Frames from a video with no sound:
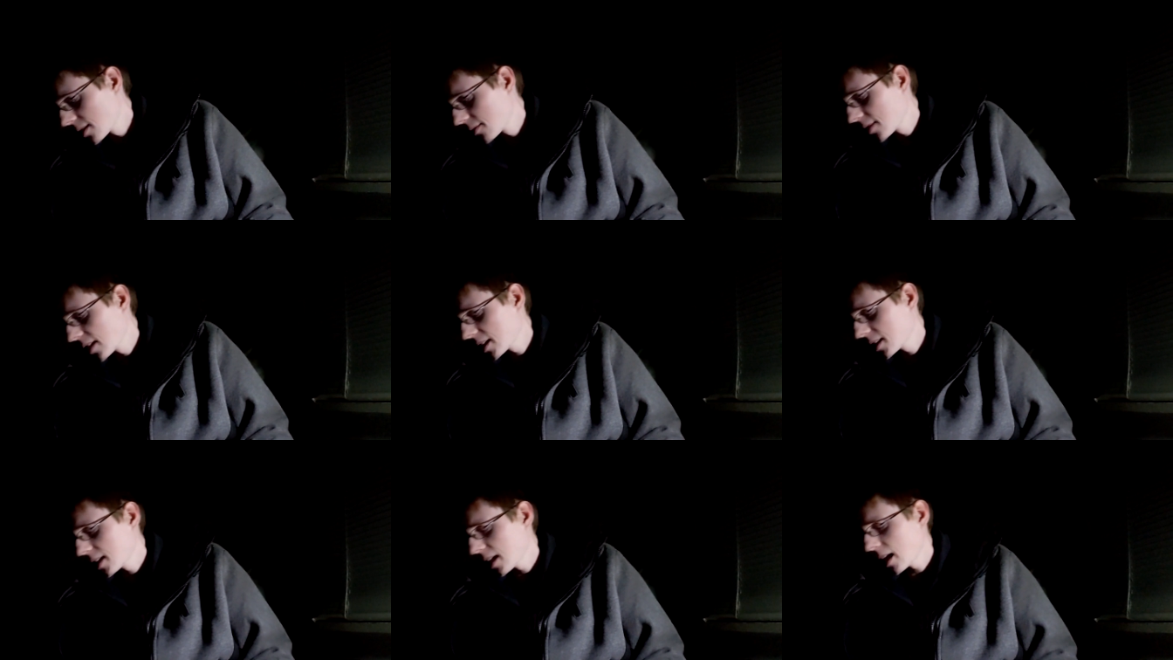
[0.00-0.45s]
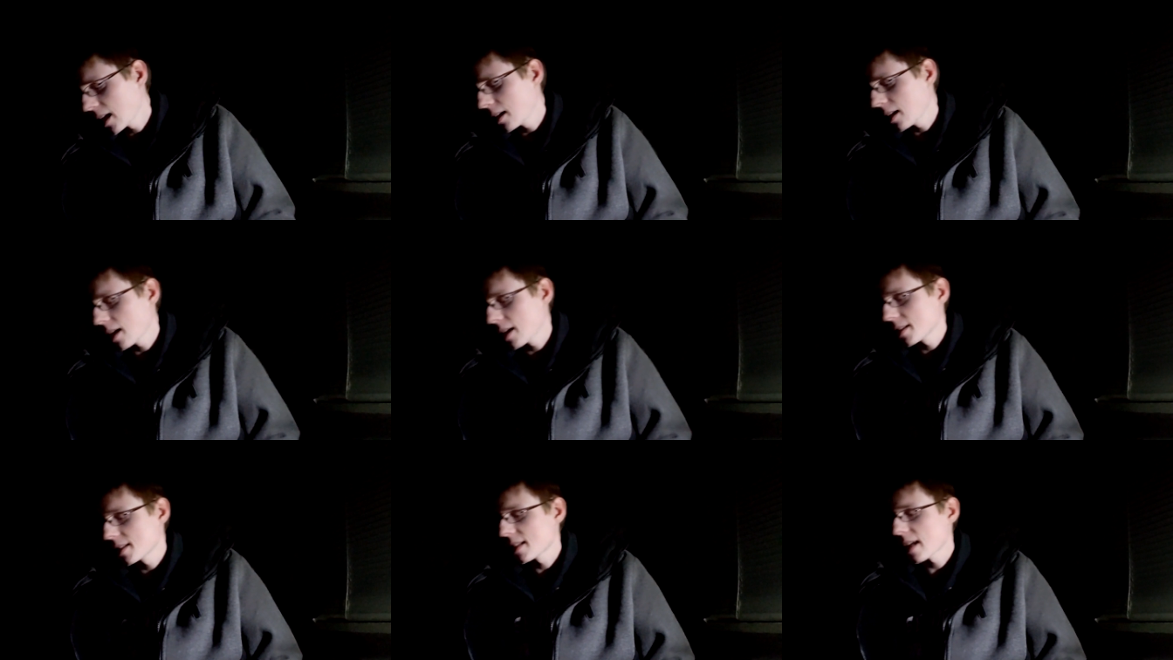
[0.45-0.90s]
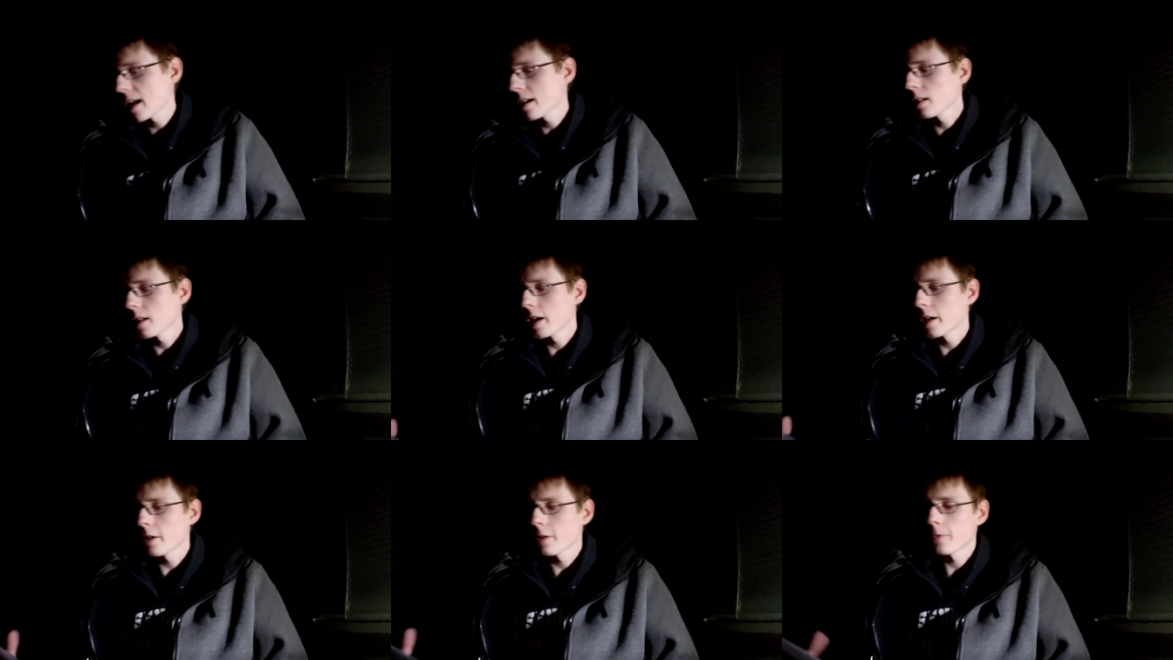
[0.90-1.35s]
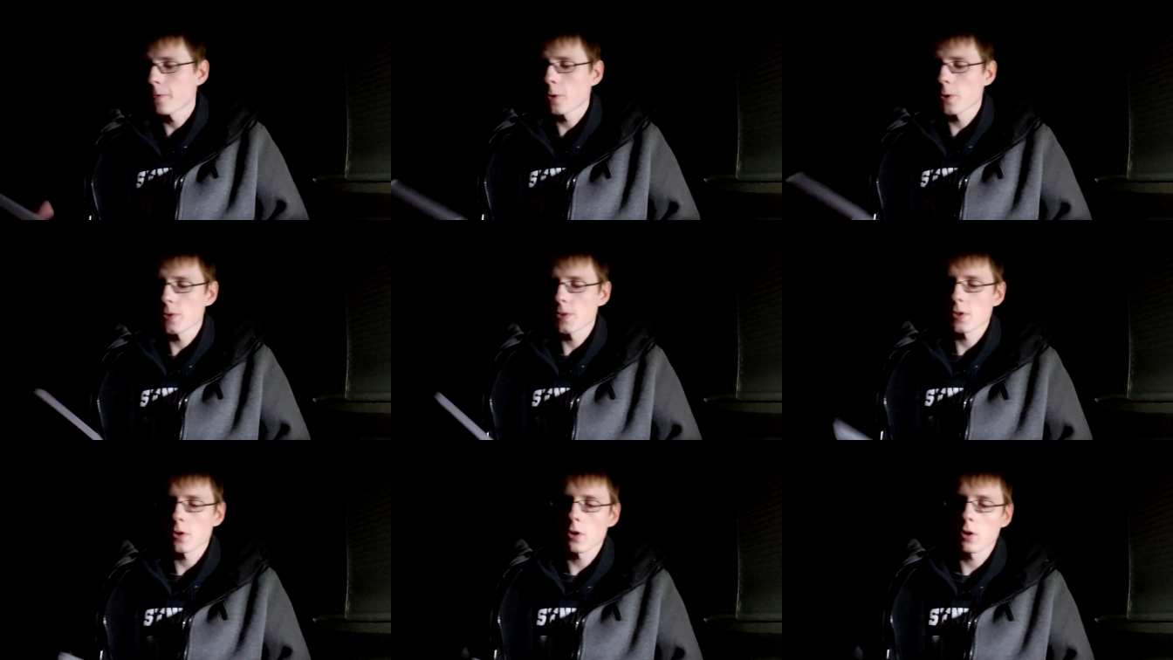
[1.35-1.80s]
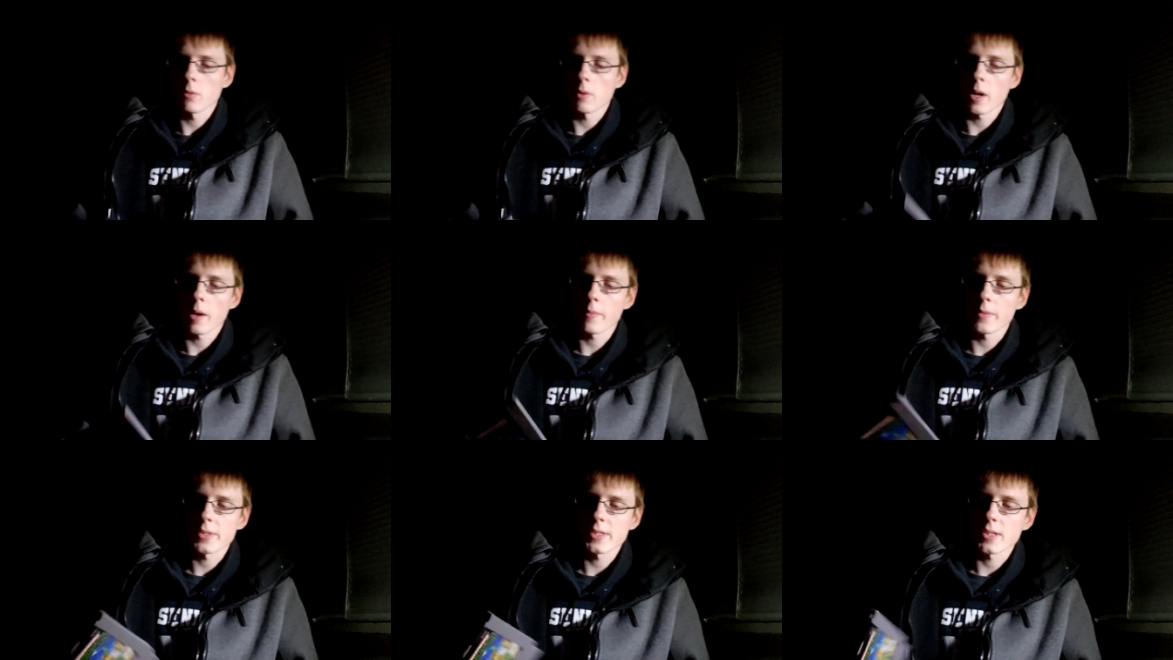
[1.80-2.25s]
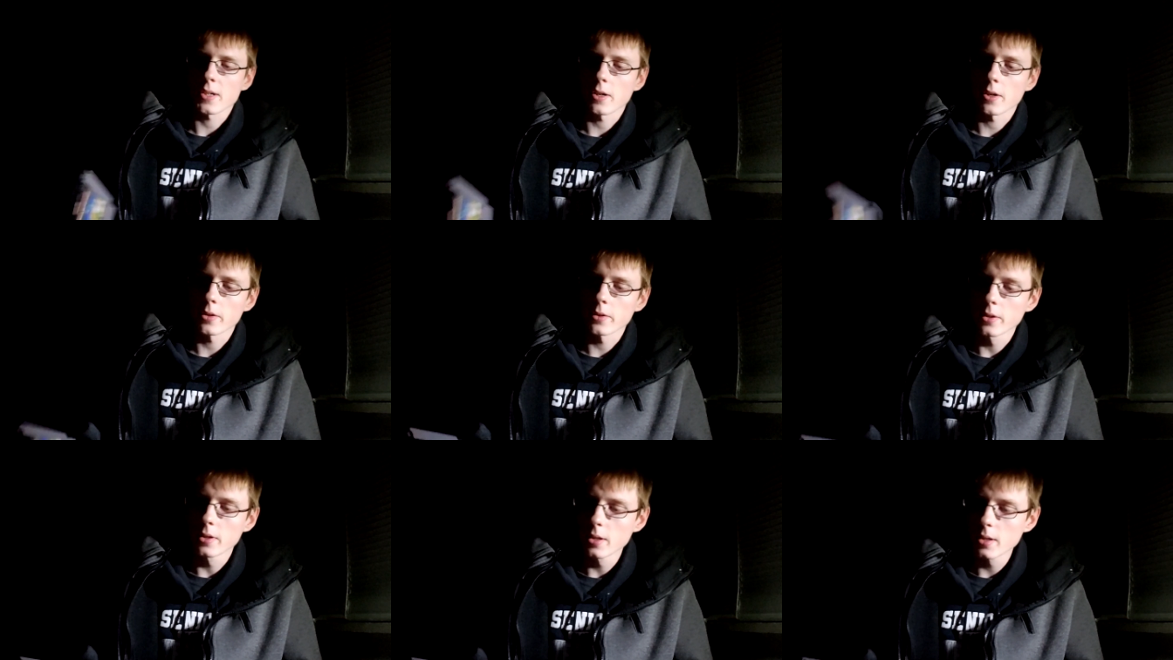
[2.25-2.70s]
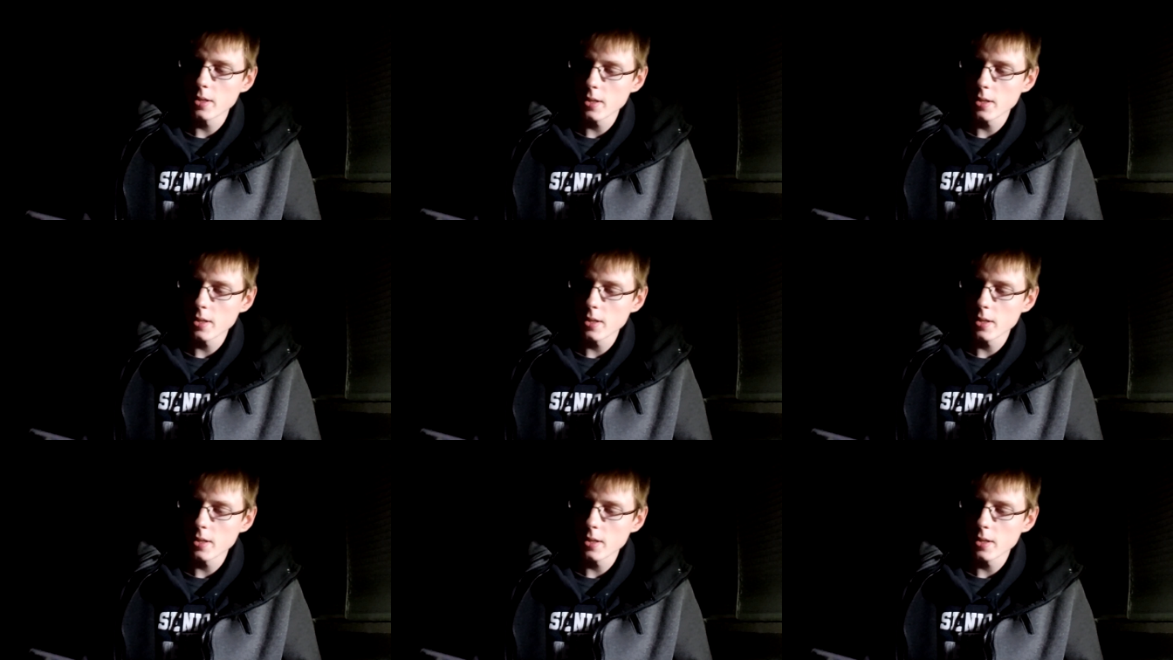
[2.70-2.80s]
have to get the NES Satellite or Four Score, whatever it's called.